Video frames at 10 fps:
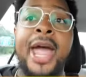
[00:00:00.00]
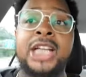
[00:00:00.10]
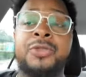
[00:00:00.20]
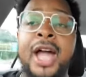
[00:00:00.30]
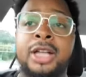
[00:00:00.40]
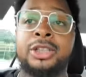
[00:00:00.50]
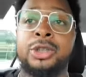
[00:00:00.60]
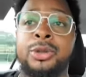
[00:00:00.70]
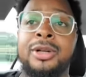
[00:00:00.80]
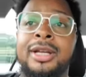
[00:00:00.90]
record
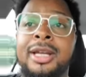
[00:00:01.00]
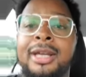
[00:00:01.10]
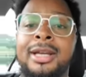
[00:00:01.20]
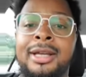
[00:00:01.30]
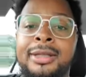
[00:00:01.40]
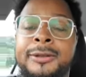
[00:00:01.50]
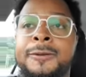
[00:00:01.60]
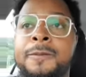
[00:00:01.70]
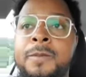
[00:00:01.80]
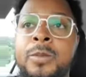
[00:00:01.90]
too.
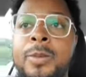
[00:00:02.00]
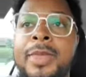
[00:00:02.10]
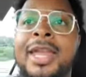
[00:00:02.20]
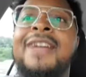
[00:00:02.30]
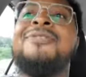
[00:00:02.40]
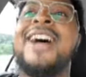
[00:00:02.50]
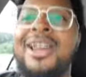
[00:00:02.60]
If I don't